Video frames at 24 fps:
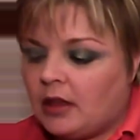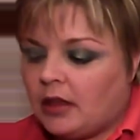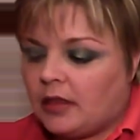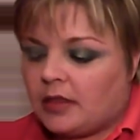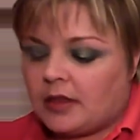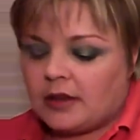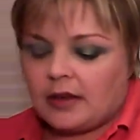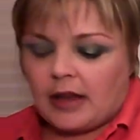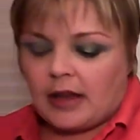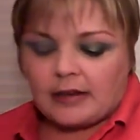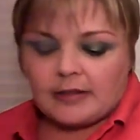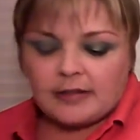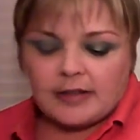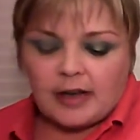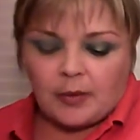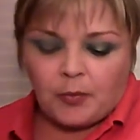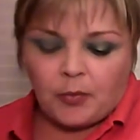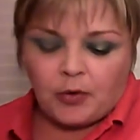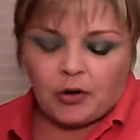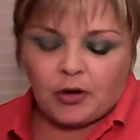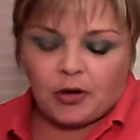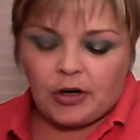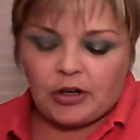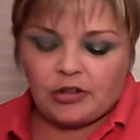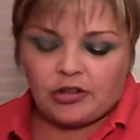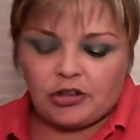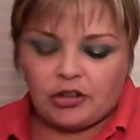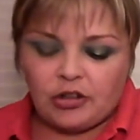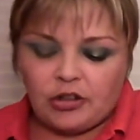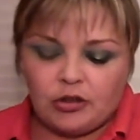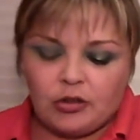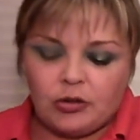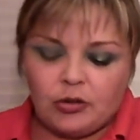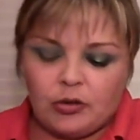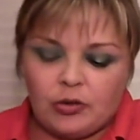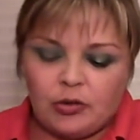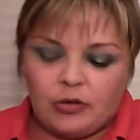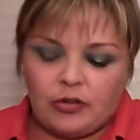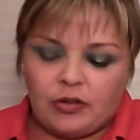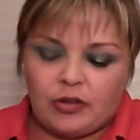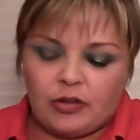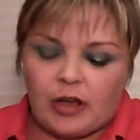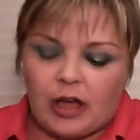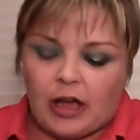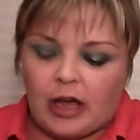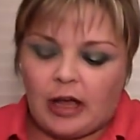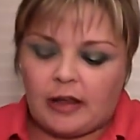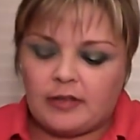The next step, we're going to
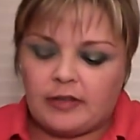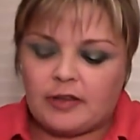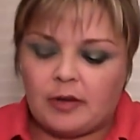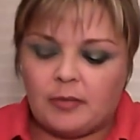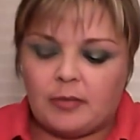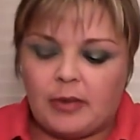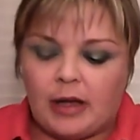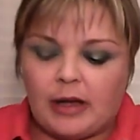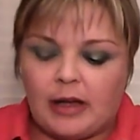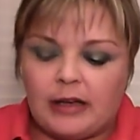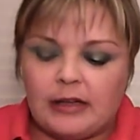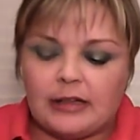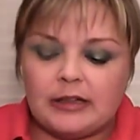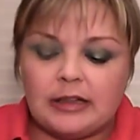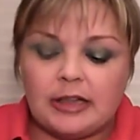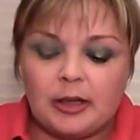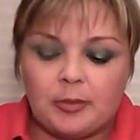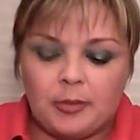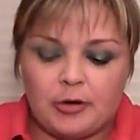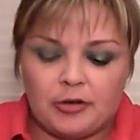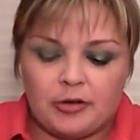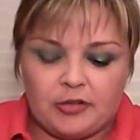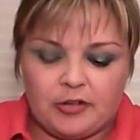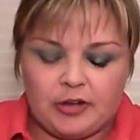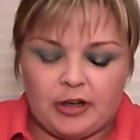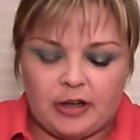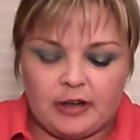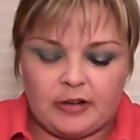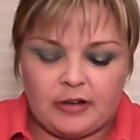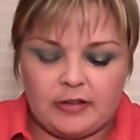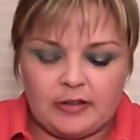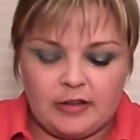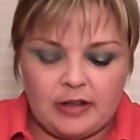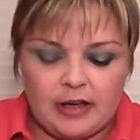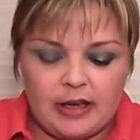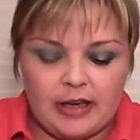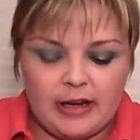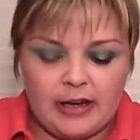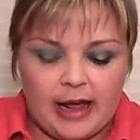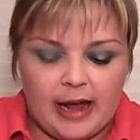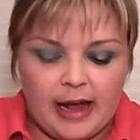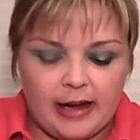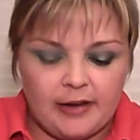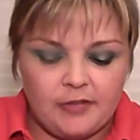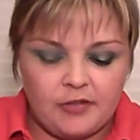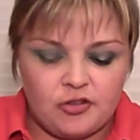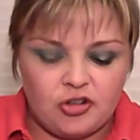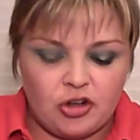use some glimmer sticks,
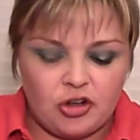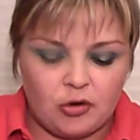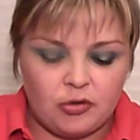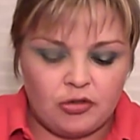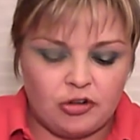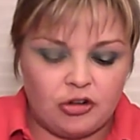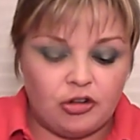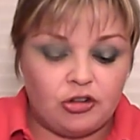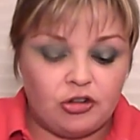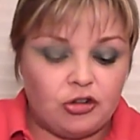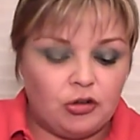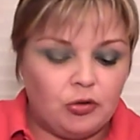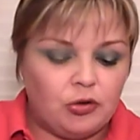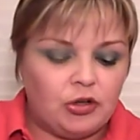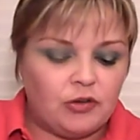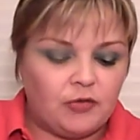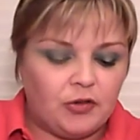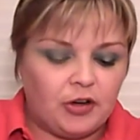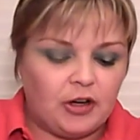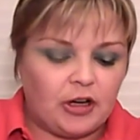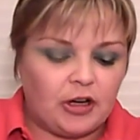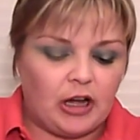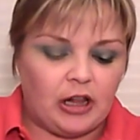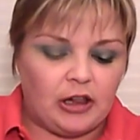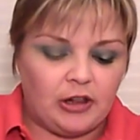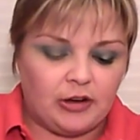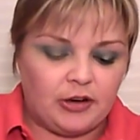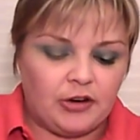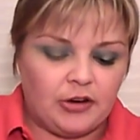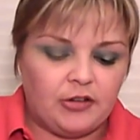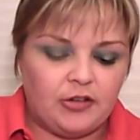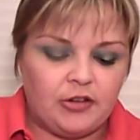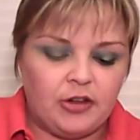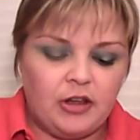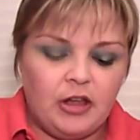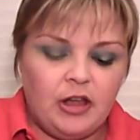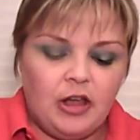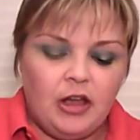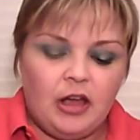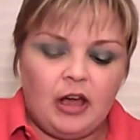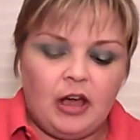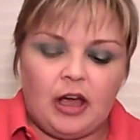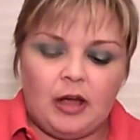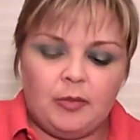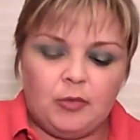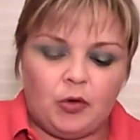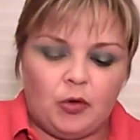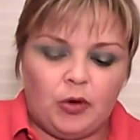I've chosen two different colors.
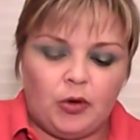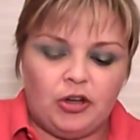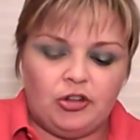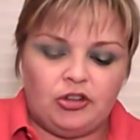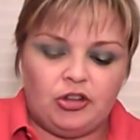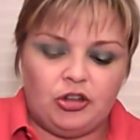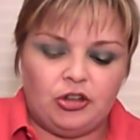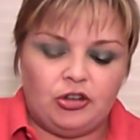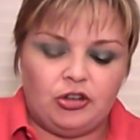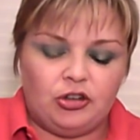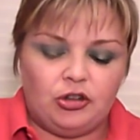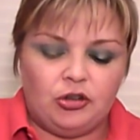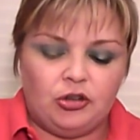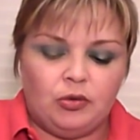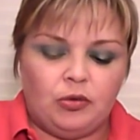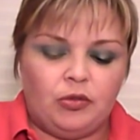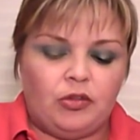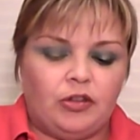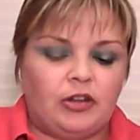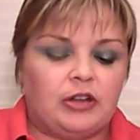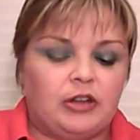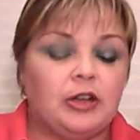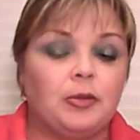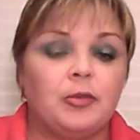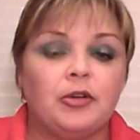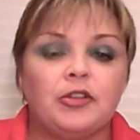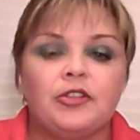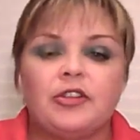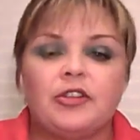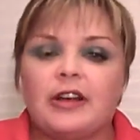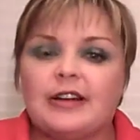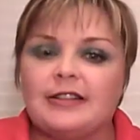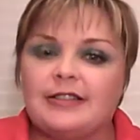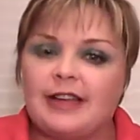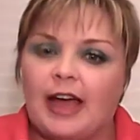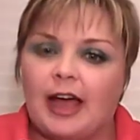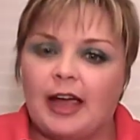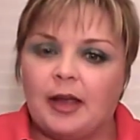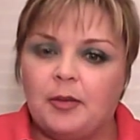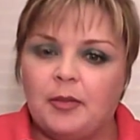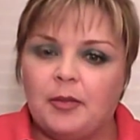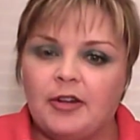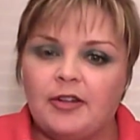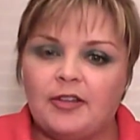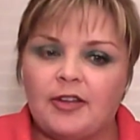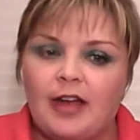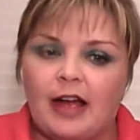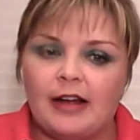I'm going to do the Glimmerstick
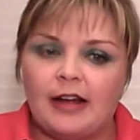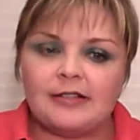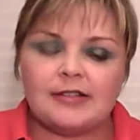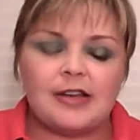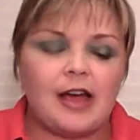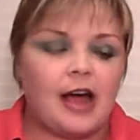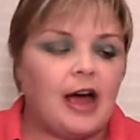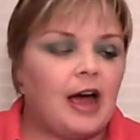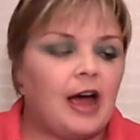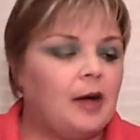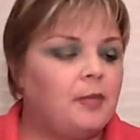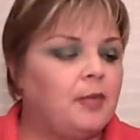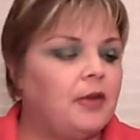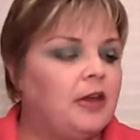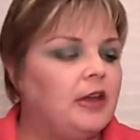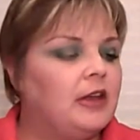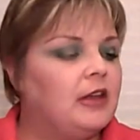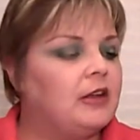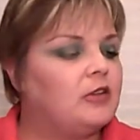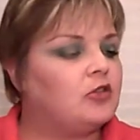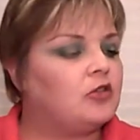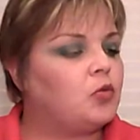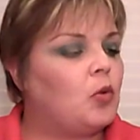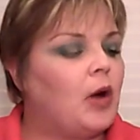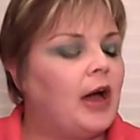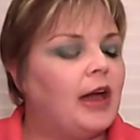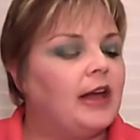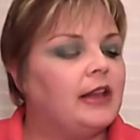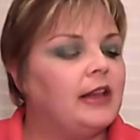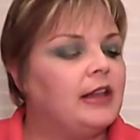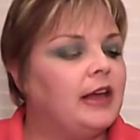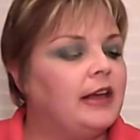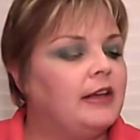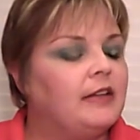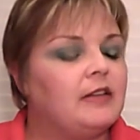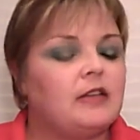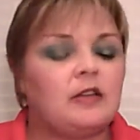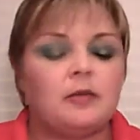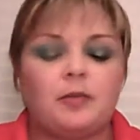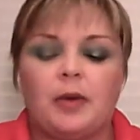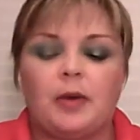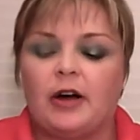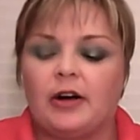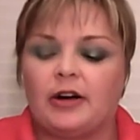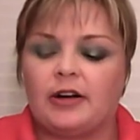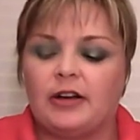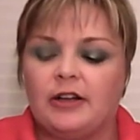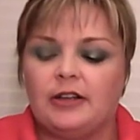Diamonds on top in Twighlight
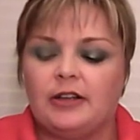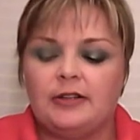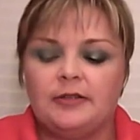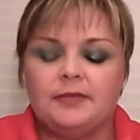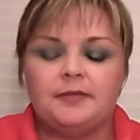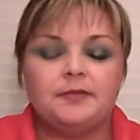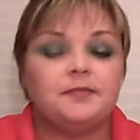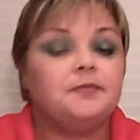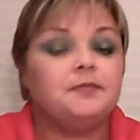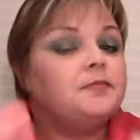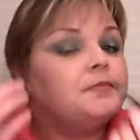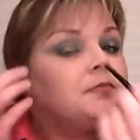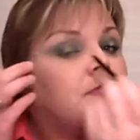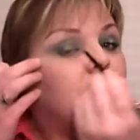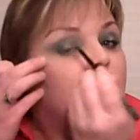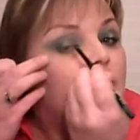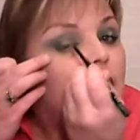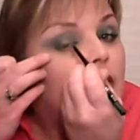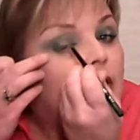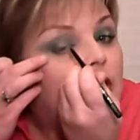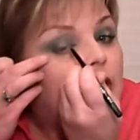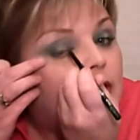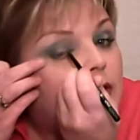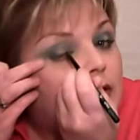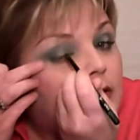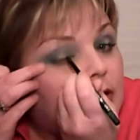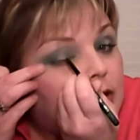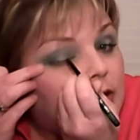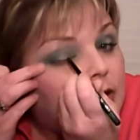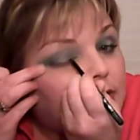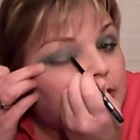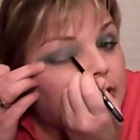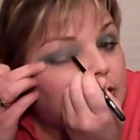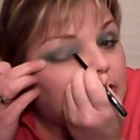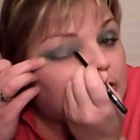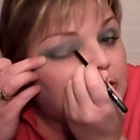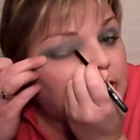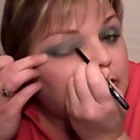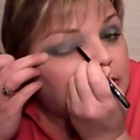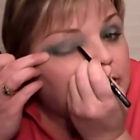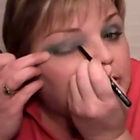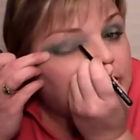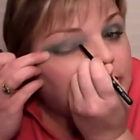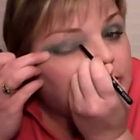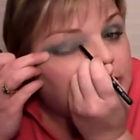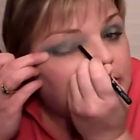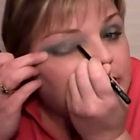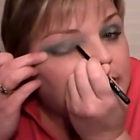Sparkle. Give it a
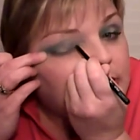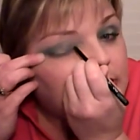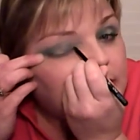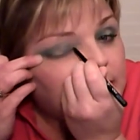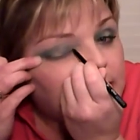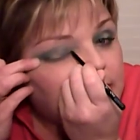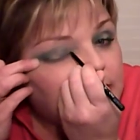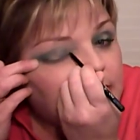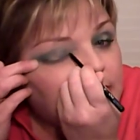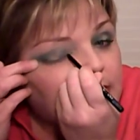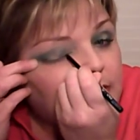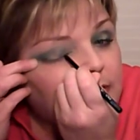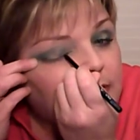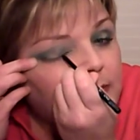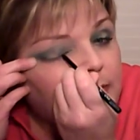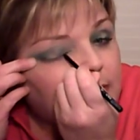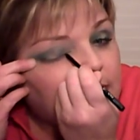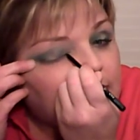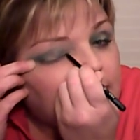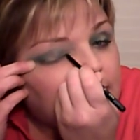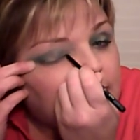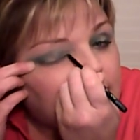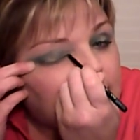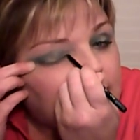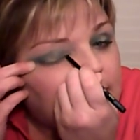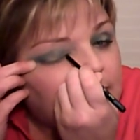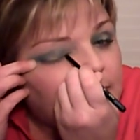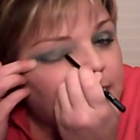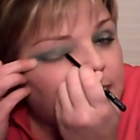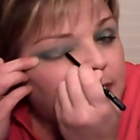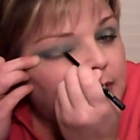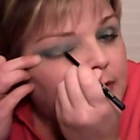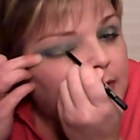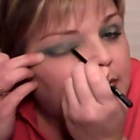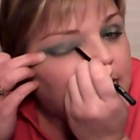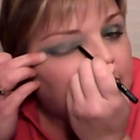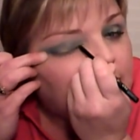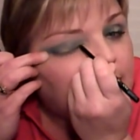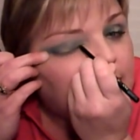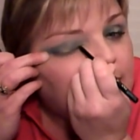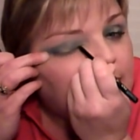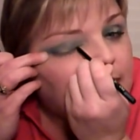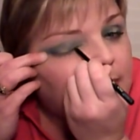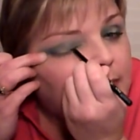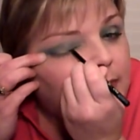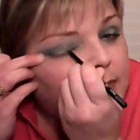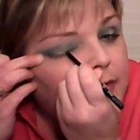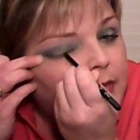little bit of sparkle up at the top.